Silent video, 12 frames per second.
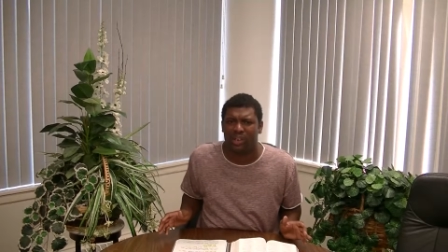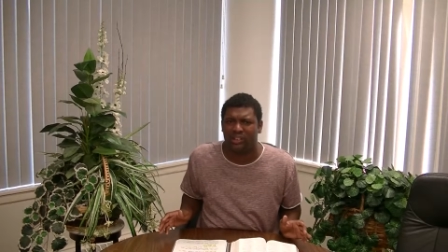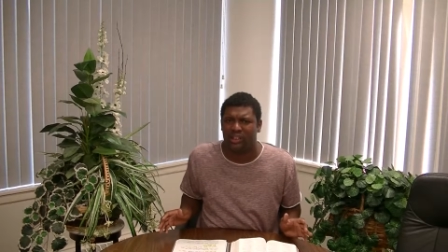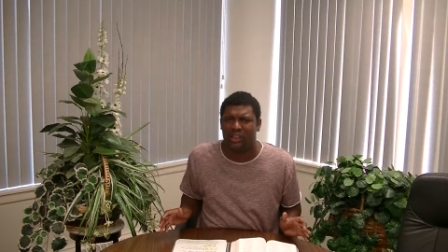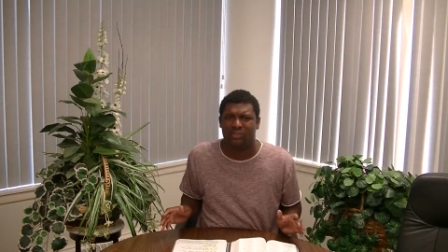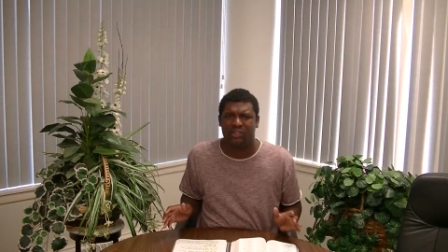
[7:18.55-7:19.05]
It
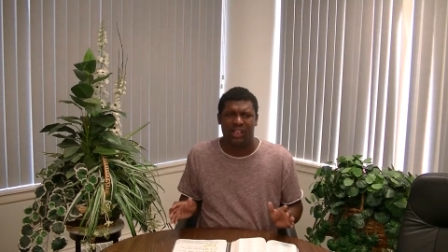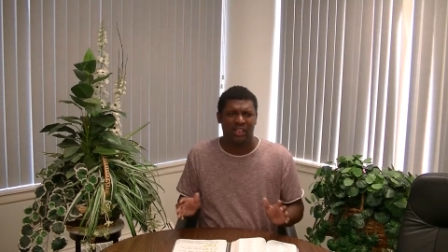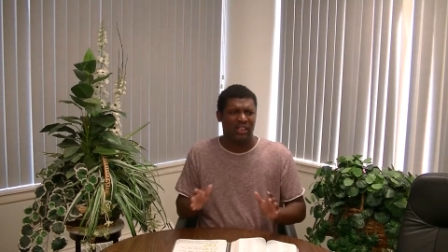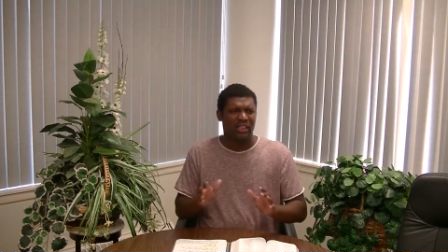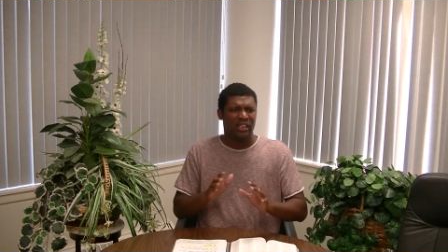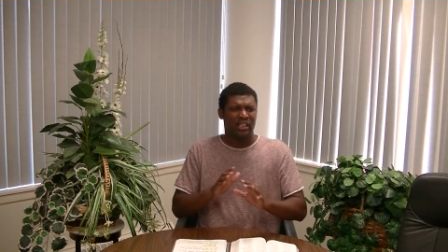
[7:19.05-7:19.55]
seems like
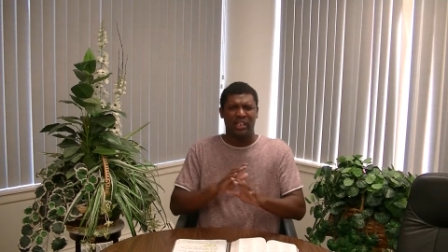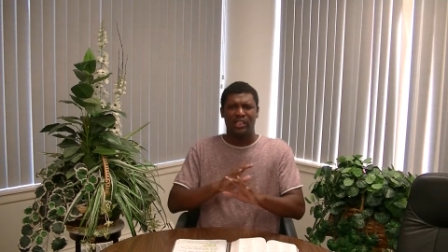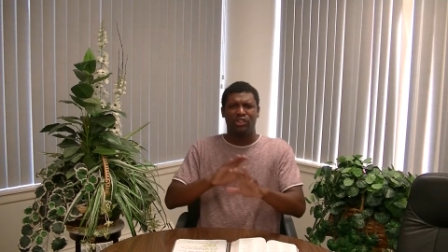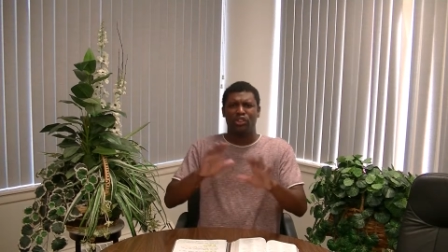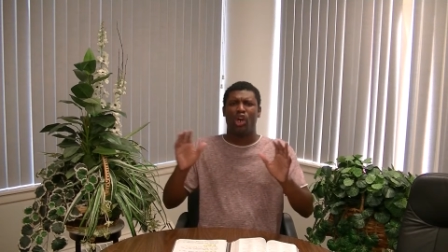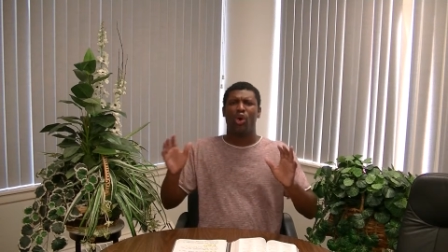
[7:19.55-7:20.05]

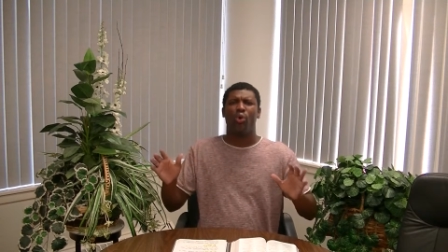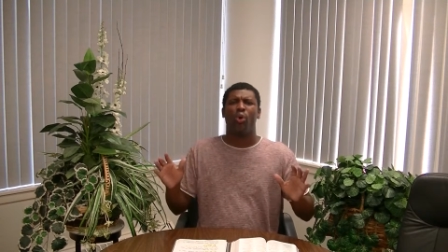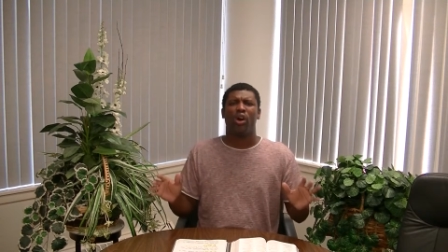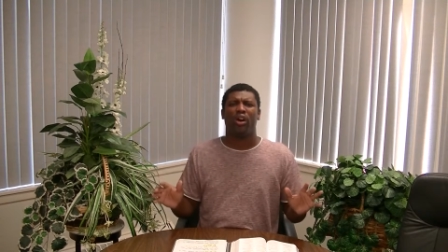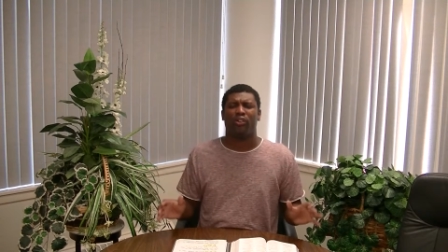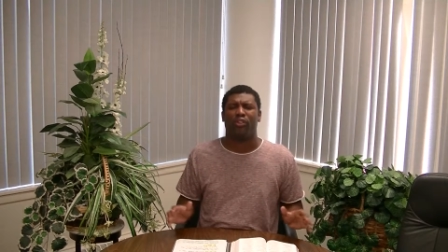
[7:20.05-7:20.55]
he's
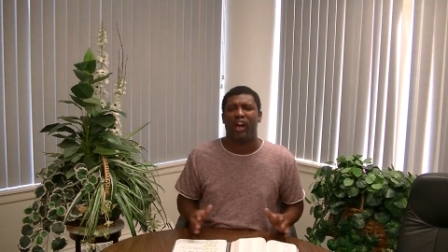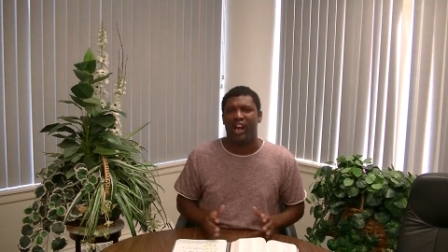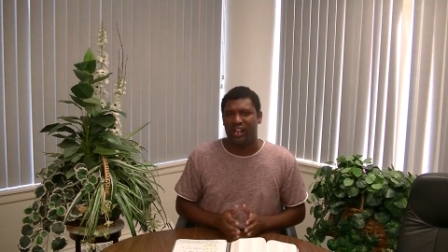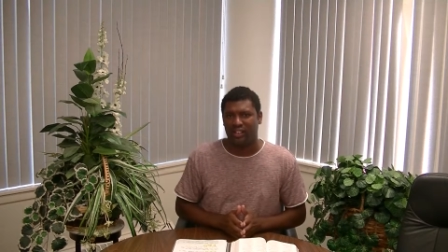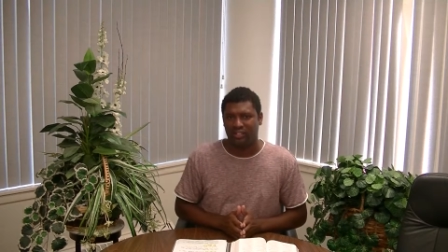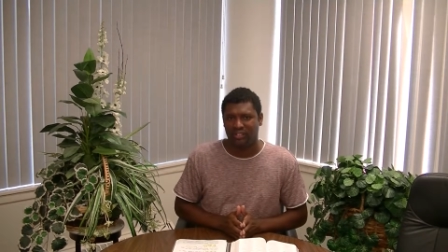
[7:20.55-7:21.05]
nowhere
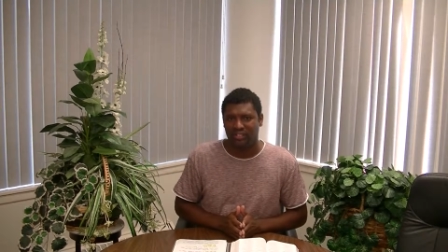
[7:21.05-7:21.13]
around.